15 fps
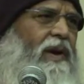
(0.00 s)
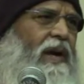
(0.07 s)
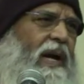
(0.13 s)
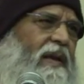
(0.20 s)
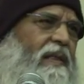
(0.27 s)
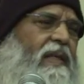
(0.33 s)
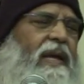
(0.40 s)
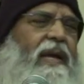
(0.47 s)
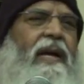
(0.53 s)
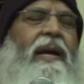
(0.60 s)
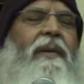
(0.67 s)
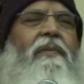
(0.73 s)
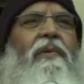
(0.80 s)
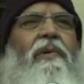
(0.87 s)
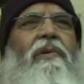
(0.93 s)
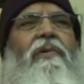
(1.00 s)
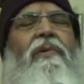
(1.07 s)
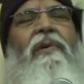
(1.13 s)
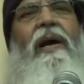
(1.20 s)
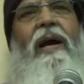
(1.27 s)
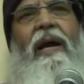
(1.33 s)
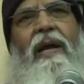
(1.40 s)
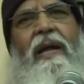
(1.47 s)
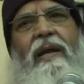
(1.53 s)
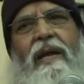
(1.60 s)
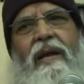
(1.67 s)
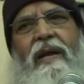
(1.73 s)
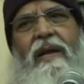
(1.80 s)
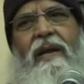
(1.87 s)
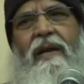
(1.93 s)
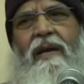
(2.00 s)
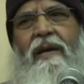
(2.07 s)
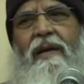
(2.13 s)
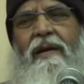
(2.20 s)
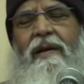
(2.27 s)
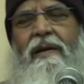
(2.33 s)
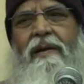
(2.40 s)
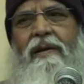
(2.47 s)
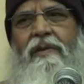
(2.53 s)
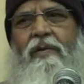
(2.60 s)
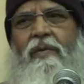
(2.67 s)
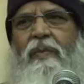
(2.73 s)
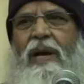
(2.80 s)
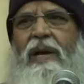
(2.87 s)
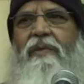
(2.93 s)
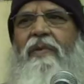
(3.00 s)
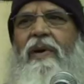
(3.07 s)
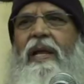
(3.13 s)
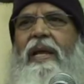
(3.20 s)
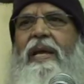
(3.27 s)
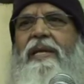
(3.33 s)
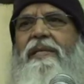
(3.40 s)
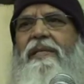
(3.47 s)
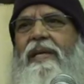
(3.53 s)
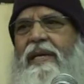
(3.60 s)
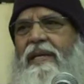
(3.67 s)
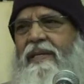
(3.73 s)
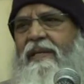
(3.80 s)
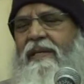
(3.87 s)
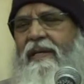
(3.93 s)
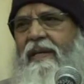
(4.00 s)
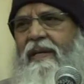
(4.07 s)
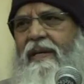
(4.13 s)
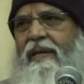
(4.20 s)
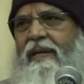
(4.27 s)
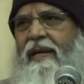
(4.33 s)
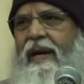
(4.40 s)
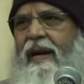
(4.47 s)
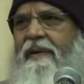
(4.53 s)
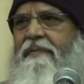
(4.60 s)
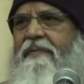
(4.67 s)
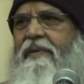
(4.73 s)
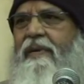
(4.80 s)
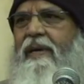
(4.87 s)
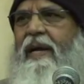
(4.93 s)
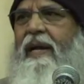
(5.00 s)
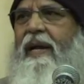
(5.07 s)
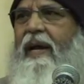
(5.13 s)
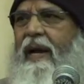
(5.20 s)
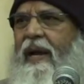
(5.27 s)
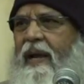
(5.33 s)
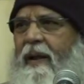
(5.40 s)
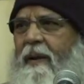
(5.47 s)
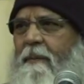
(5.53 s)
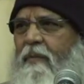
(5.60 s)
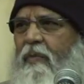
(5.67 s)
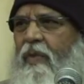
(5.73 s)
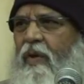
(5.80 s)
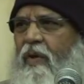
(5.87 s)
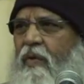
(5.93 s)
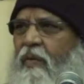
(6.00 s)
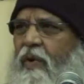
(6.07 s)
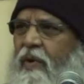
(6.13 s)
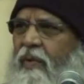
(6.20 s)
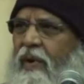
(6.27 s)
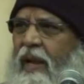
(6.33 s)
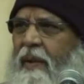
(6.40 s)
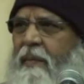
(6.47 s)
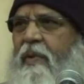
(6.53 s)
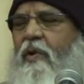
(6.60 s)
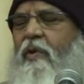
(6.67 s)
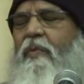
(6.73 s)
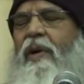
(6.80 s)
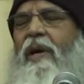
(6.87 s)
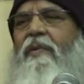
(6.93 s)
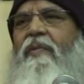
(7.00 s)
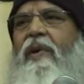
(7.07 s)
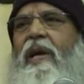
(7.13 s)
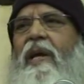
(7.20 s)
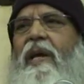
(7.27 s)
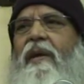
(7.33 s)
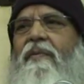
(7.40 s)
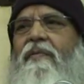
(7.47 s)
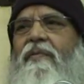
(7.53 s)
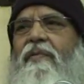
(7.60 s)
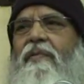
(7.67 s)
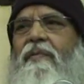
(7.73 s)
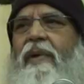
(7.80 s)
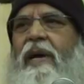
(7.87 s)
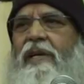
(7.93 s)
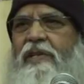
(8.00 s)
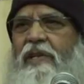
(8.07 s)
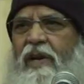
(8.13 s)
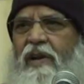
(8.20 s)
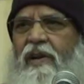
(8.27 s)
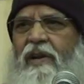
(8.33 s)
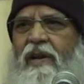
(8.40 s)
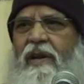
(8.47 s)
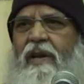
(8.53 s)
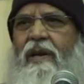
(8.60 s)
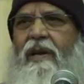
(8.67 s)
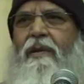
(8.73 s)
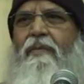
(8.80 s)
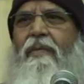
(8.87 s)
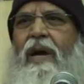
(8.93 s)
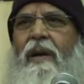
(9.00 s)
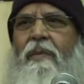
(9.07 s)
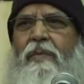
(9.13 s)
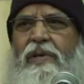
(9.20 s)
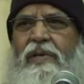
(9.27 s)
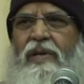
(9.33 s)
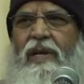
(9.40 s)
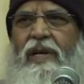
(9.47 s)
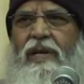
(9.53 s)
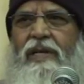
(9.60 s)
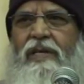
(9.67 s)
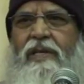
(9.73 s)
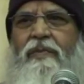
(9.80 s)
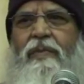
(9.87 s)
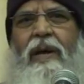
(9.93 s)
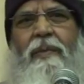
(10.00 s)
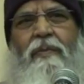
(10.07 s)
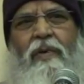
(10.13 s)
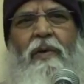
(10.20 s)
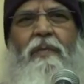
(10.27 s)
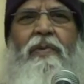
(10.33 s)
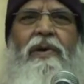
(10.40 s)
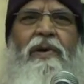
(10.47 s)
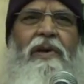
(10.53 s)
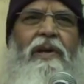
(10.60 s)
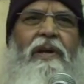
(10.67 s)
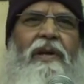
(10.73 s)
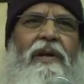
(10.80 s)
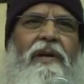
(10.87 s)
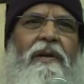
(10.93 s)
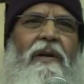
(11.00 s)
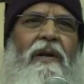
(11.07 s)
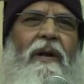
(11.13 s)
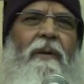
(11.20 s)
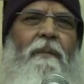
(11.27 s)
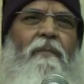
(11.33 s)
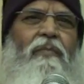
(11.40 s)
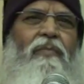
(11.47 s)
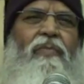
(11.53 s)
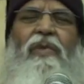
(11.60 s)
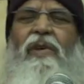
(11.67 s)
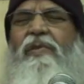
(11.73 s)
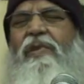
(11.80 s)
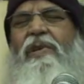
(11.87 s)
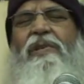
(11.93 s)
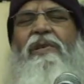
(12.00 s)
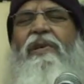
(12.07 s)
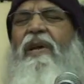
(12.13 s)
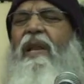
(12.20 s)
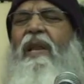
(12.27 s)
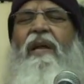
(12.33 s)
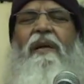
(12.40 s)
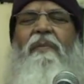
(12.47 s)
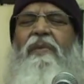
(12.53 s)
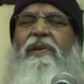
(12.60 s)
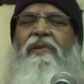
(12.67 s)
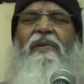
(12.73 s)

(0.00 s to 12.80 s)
I think I am going to die. So my worry is this after I die, what will happen to my wife, my children, my business, my property? This is killing me,